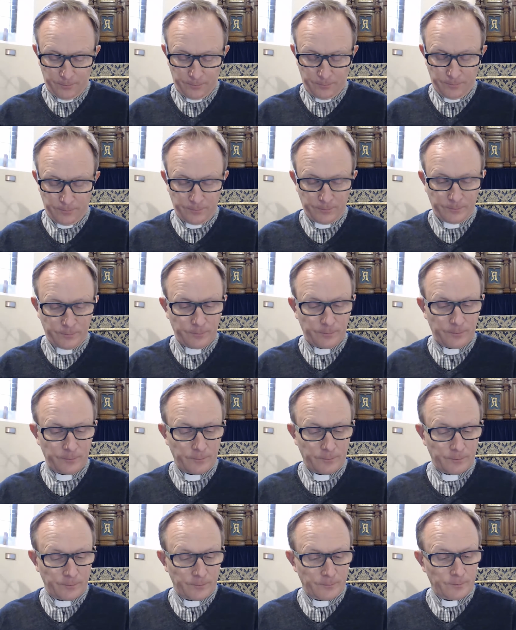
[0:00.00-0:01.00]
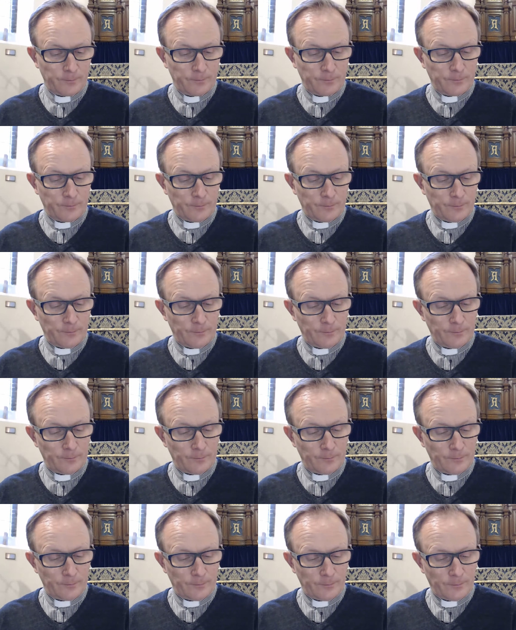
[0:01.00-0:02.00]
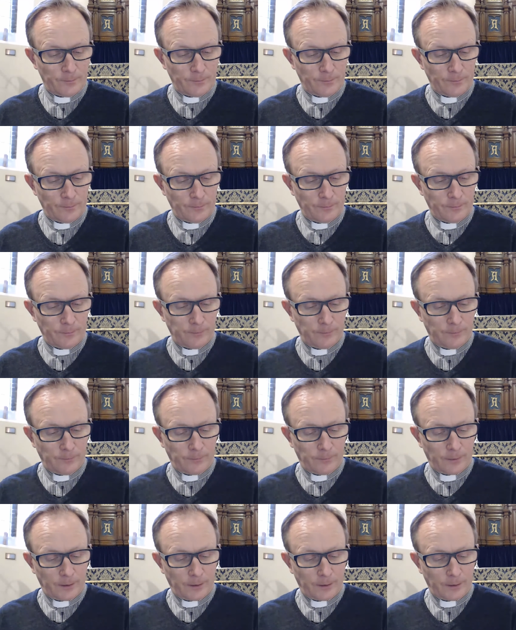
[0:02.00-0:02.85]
Nobody speaks.